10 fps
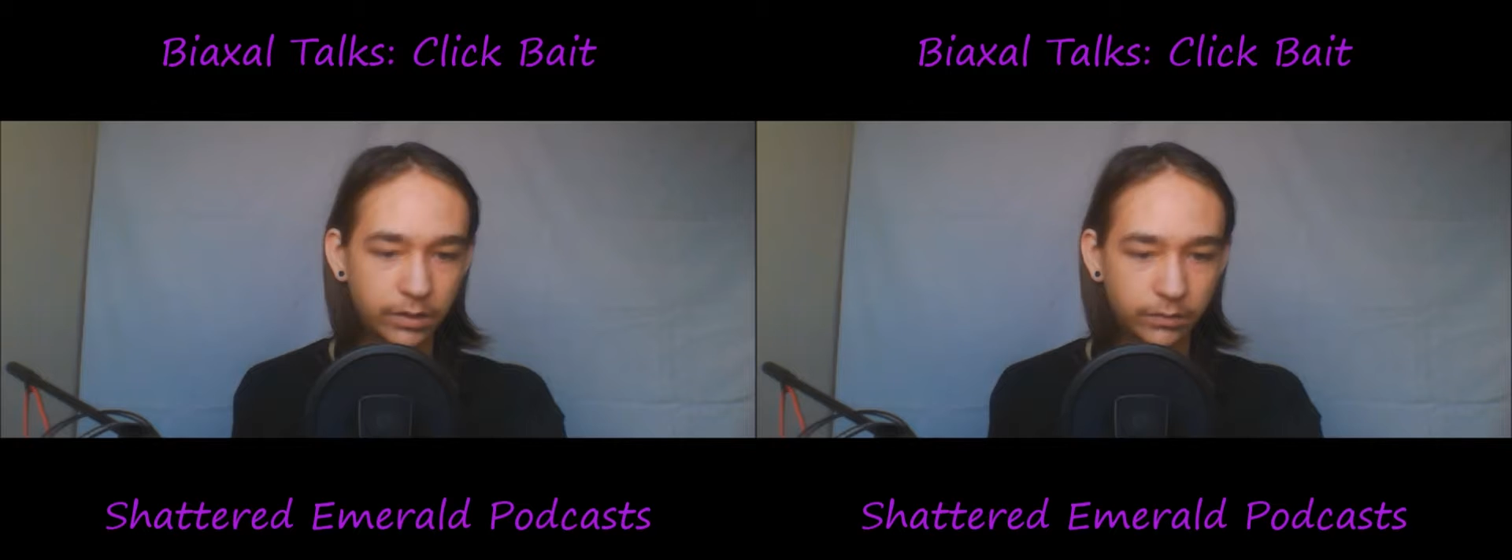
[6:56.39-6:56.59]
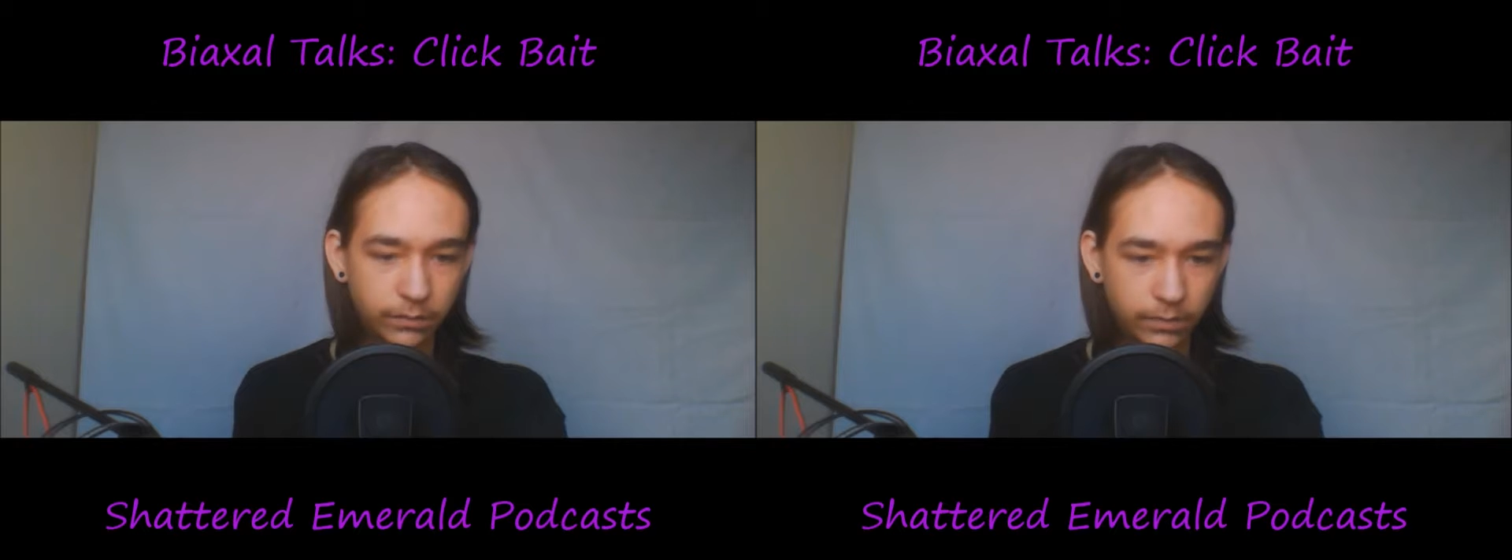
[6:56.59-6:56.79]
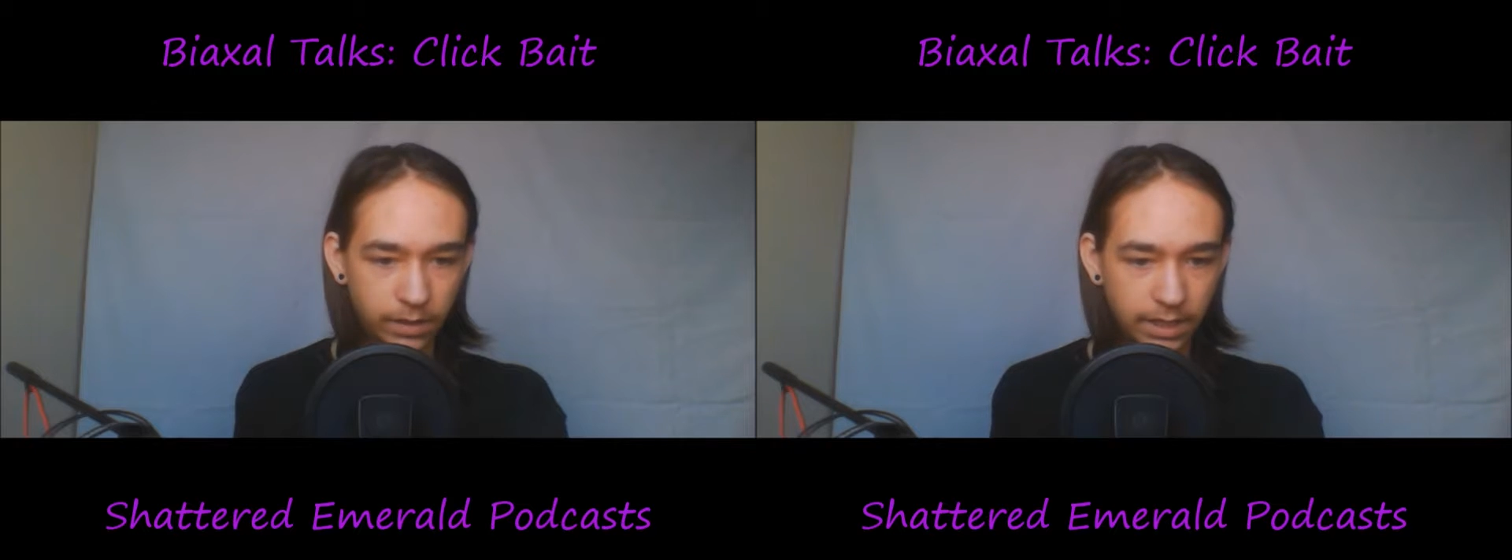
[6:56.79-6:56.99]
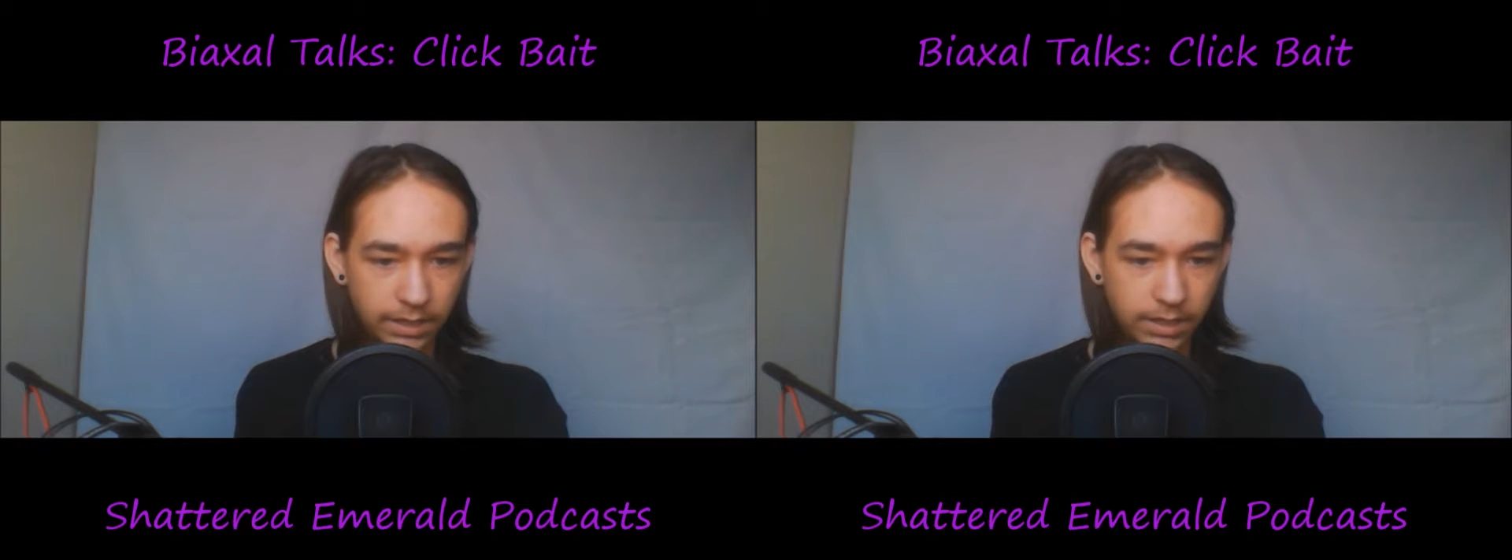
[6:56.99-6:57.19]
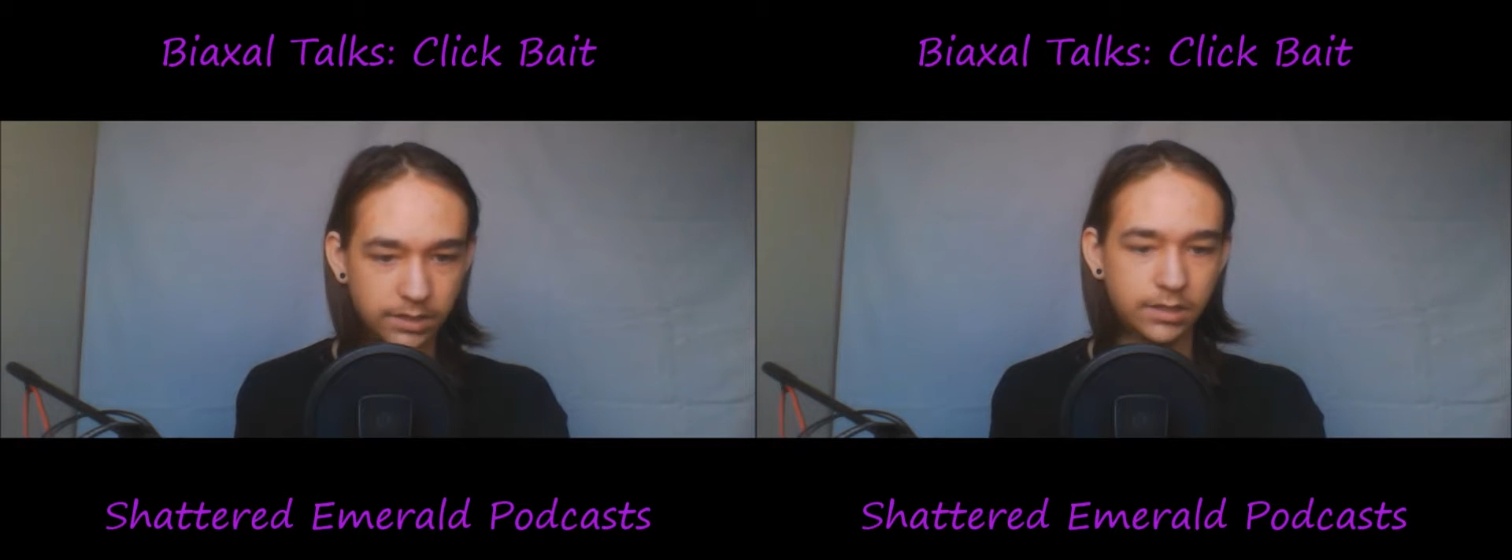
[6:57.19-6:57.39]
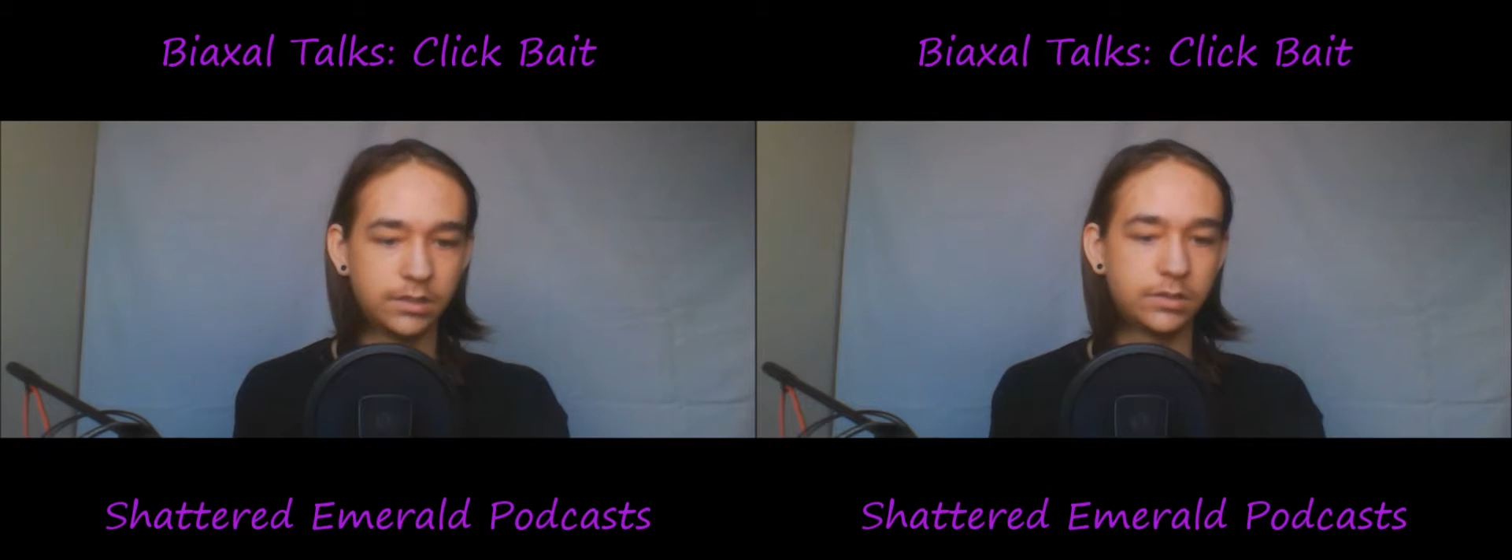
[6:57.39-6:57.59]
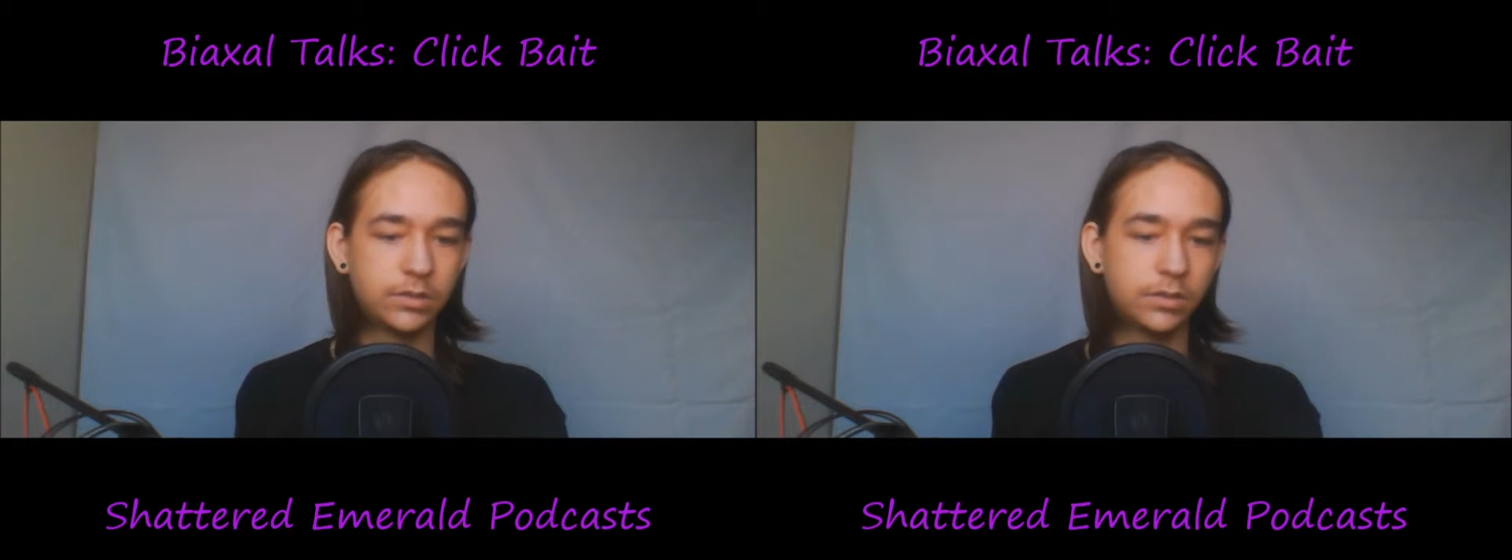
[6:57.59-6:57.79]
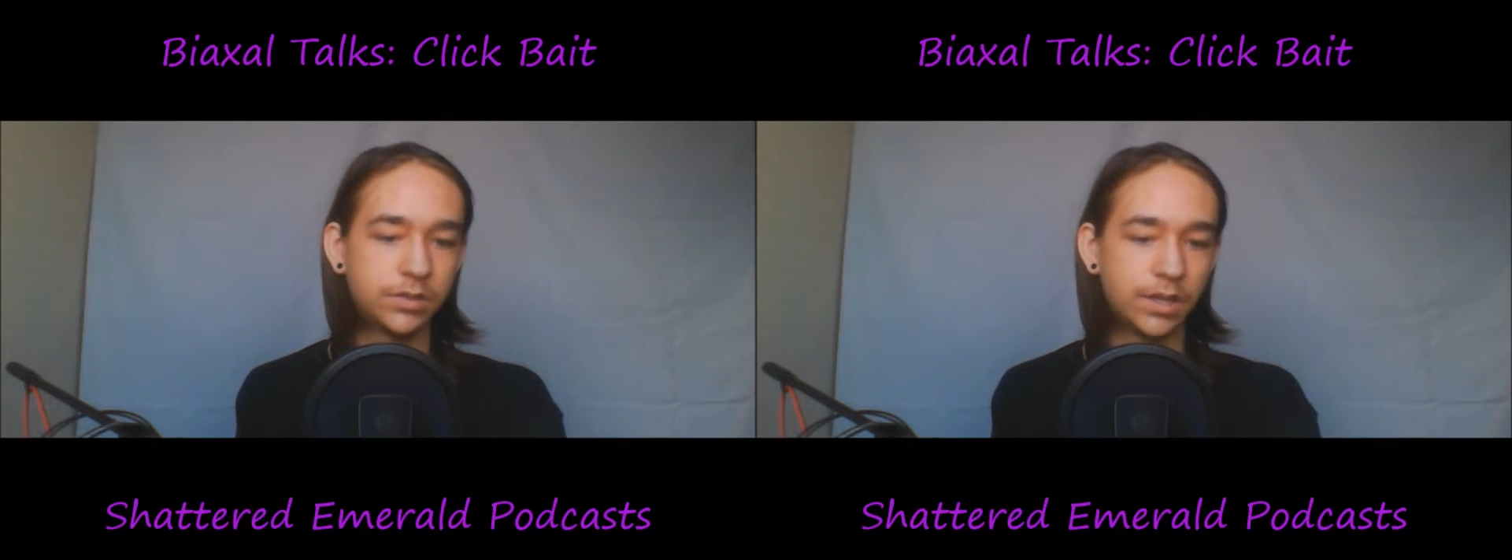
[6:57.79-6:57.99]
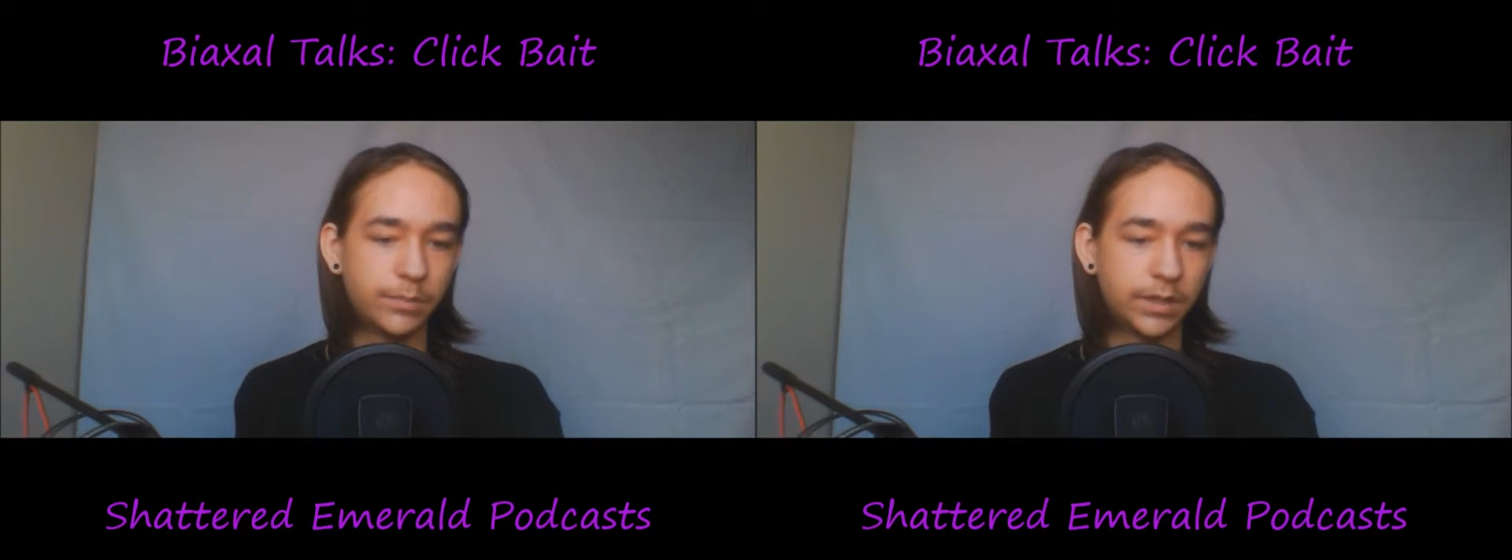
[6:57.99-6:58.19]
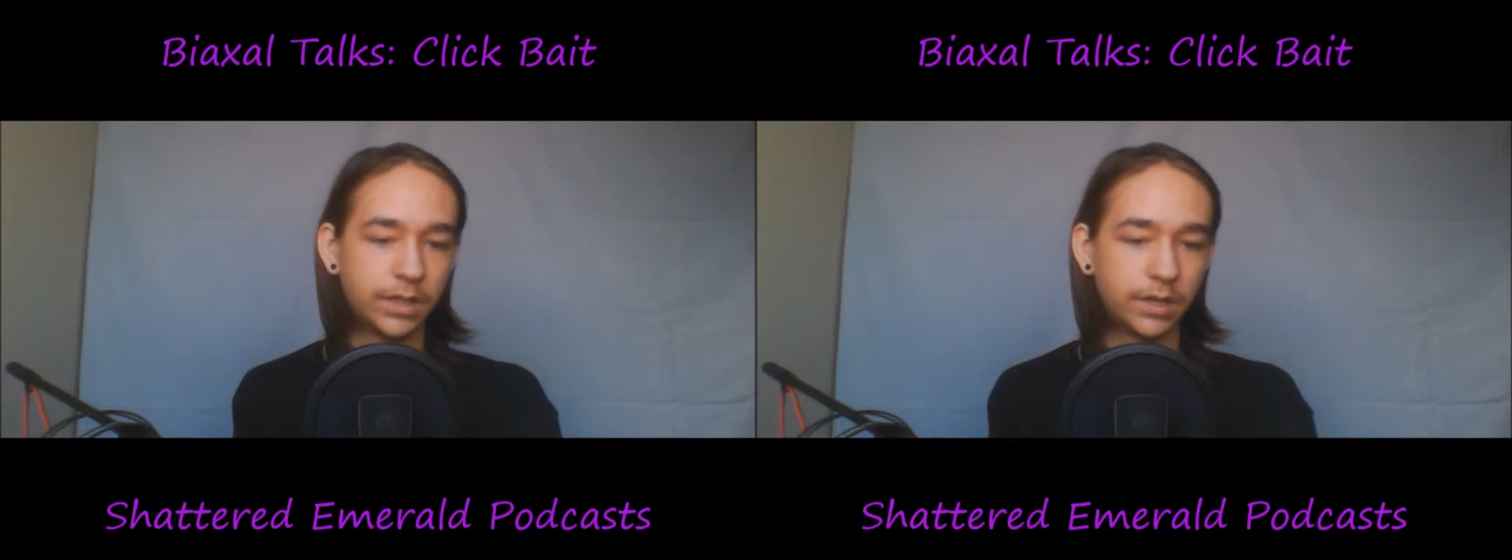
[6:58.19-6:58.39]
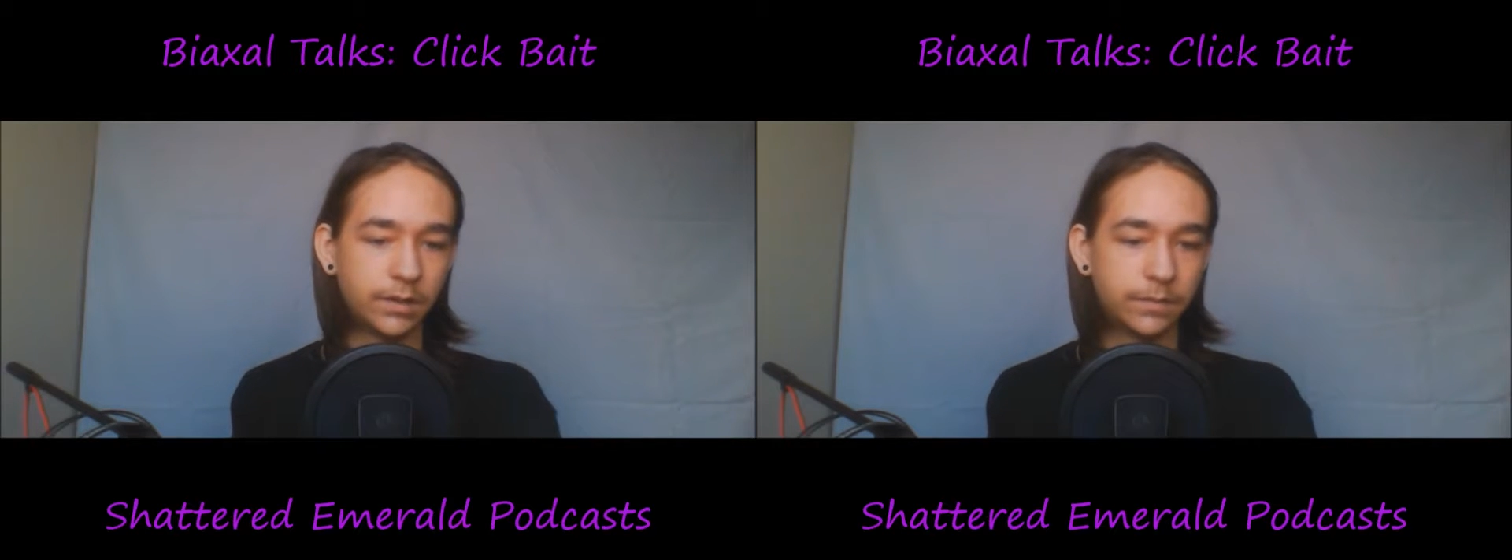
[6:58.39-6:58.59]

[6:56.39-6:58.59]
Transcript: related to said media.